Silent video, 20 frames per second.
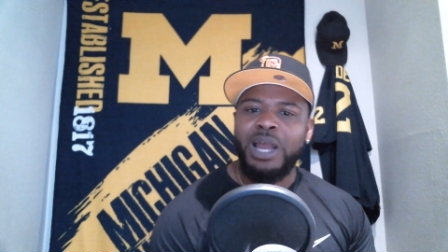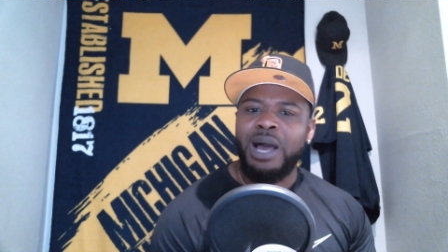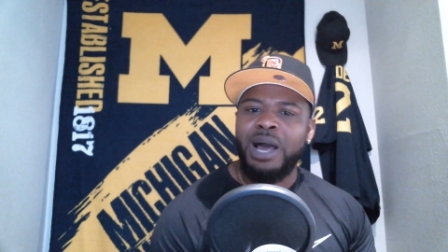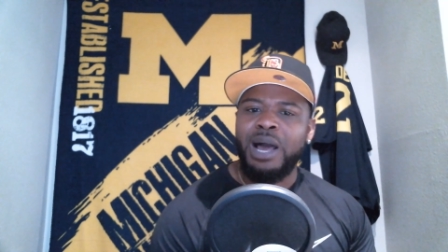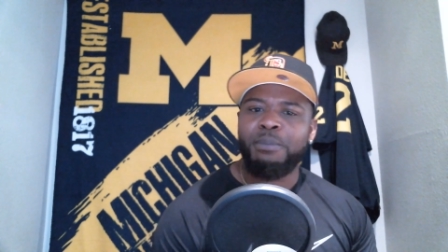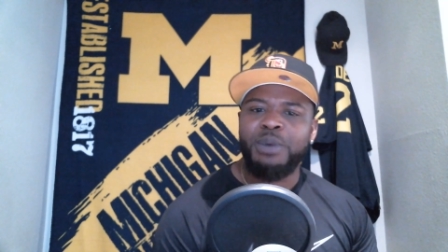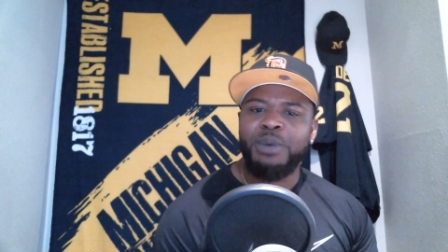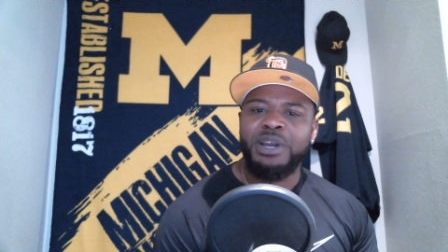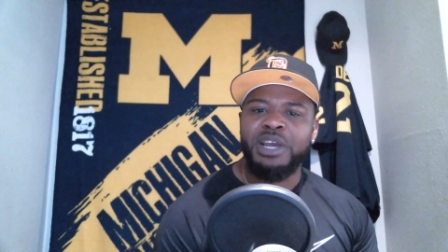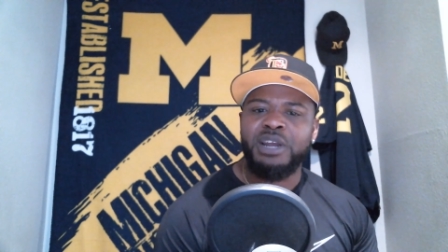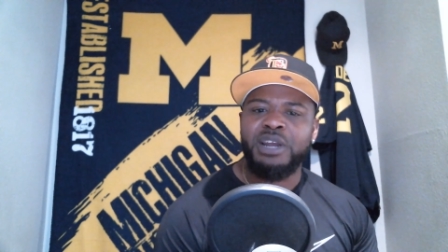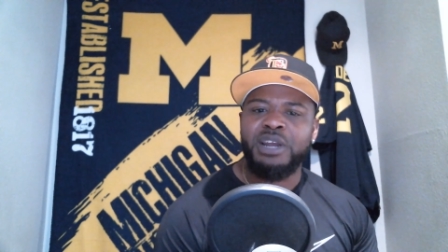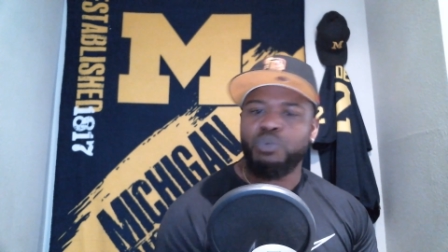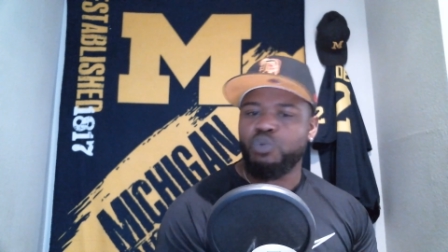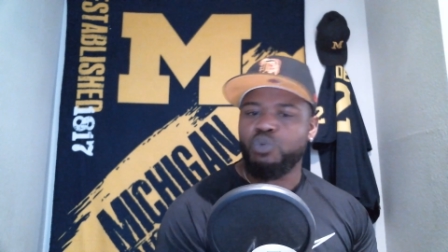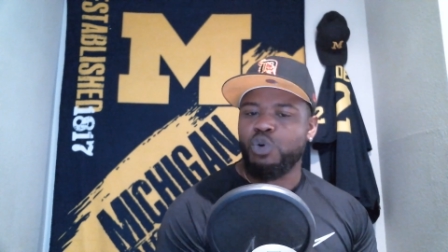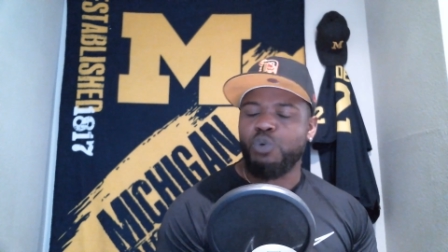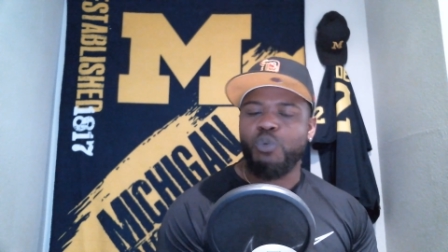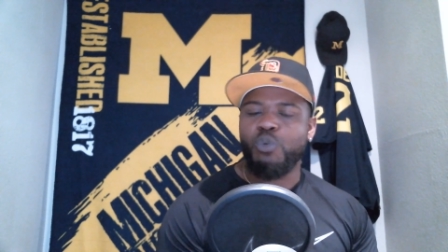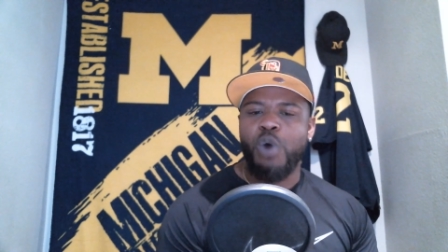I've been
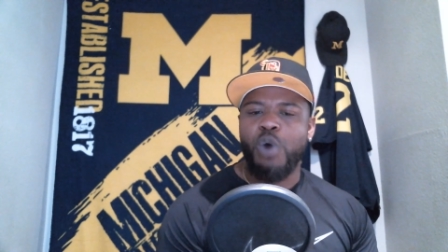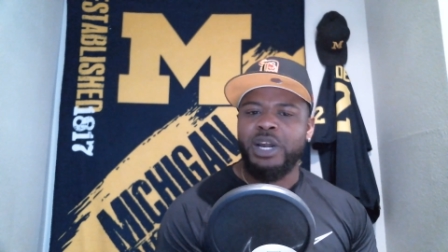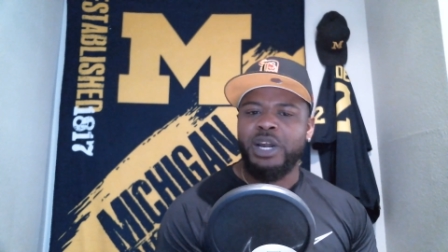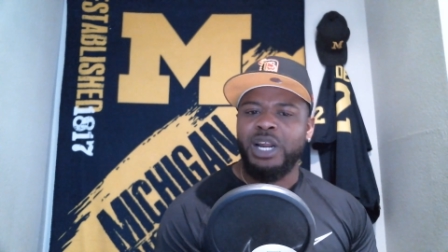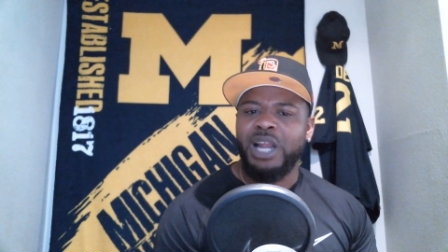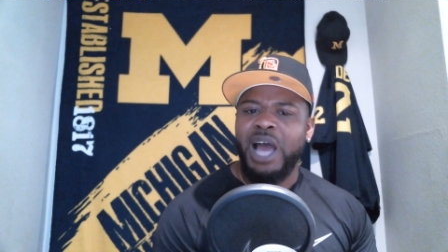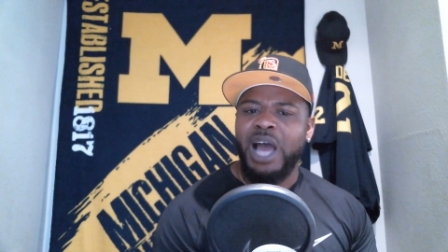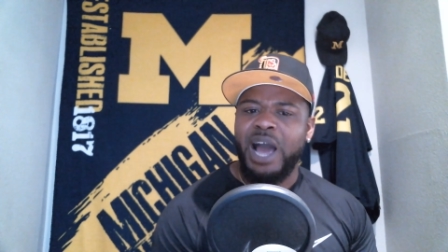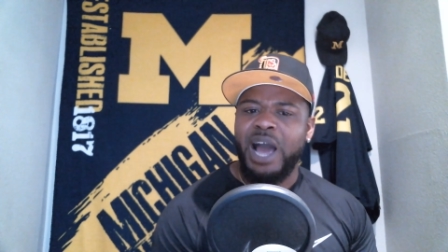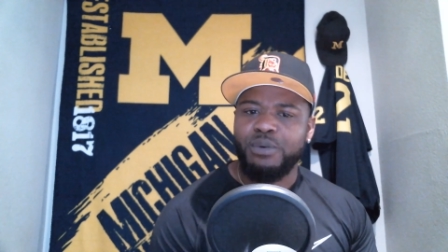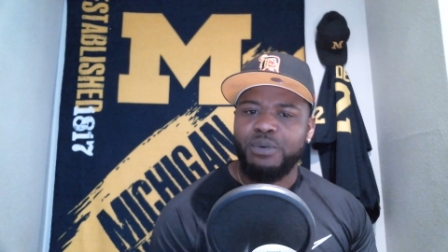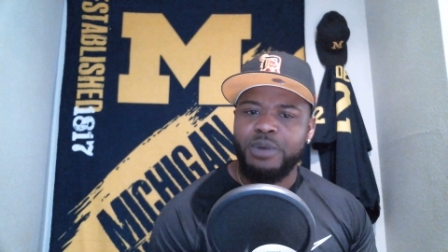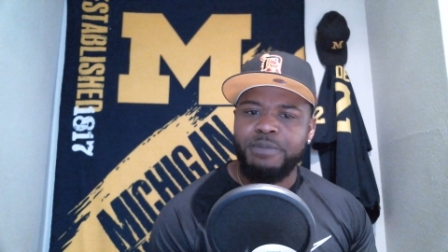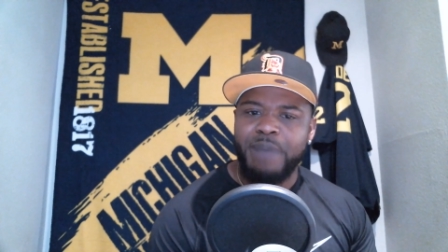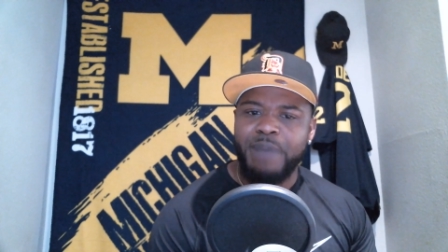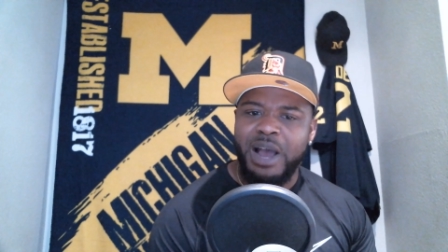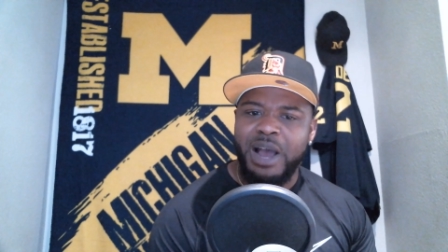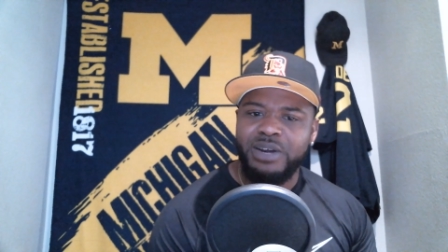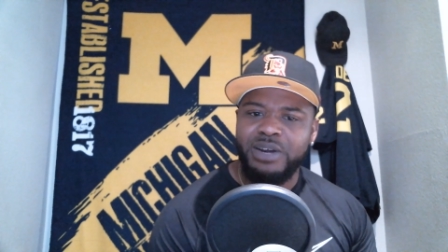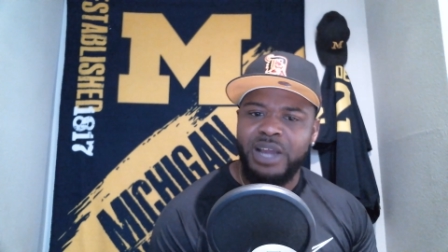won the lottery
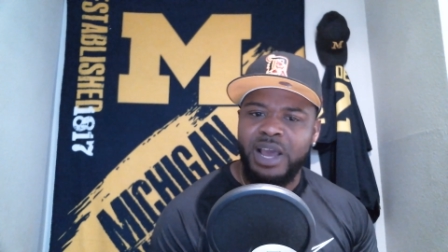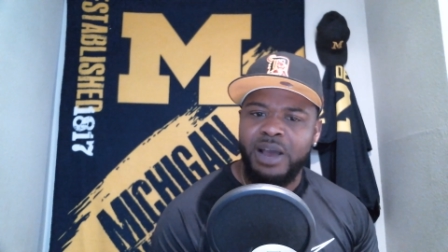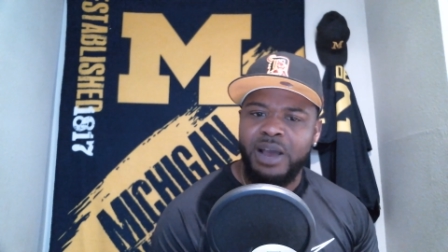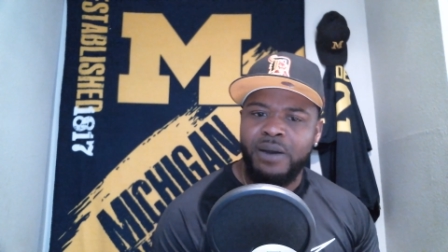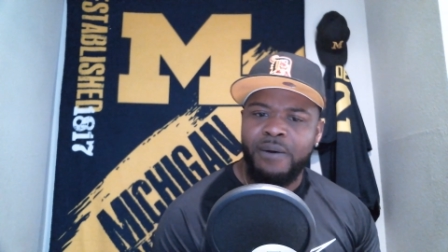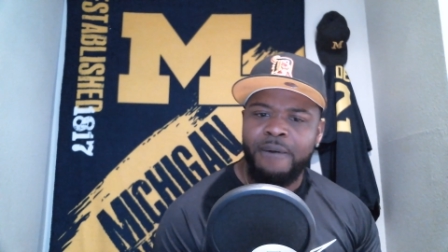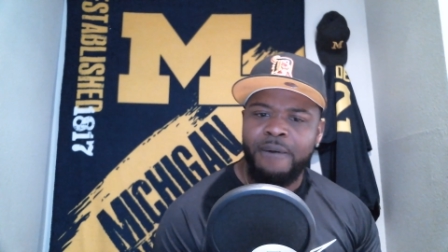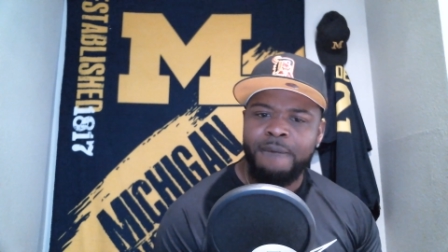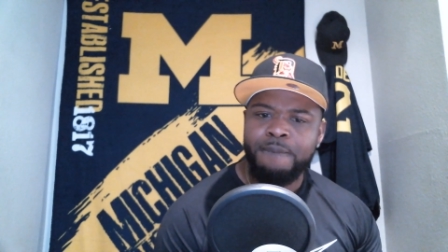about now.